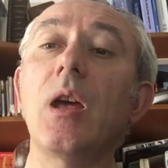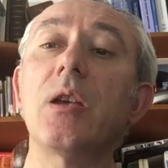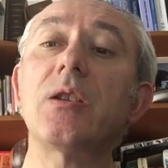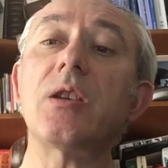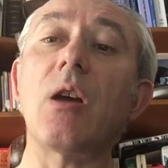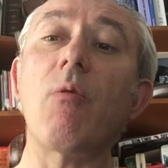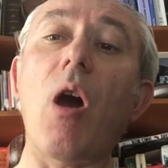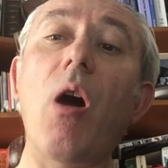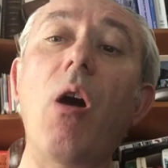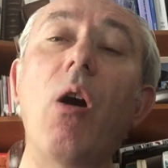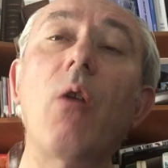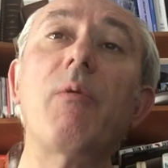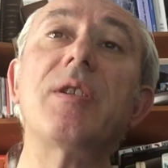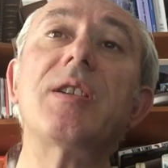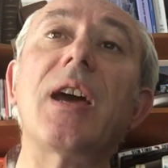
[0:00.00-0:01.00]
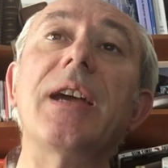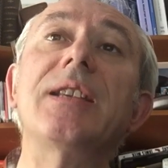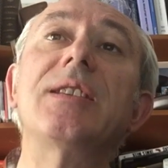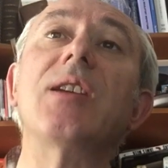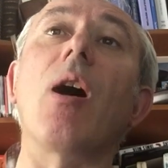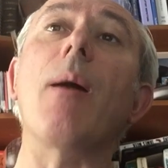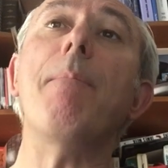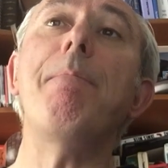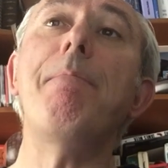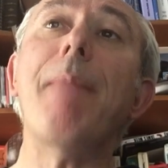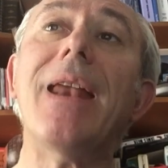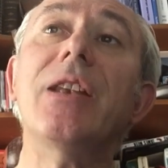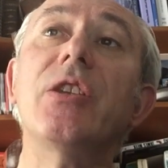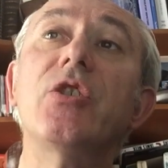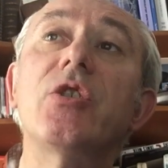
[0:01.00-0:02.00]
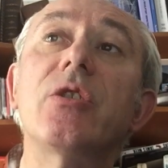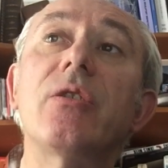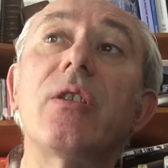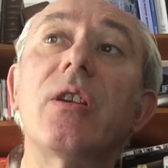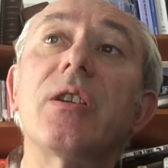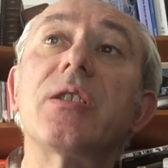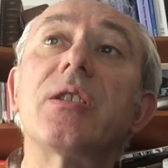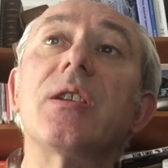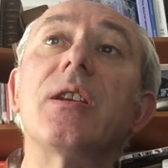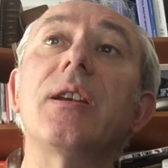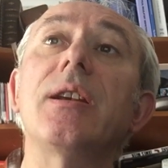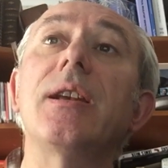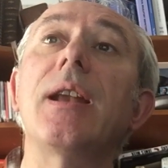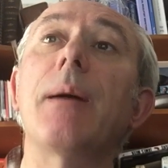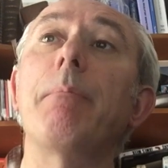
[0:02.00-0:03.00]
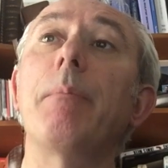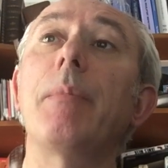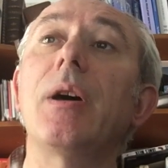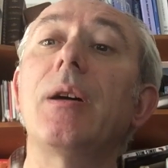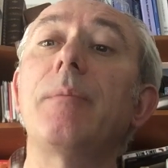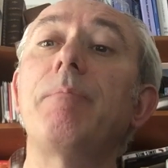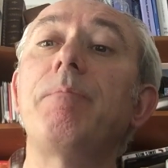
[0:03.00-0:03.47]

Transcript: So R is a dimensionless number.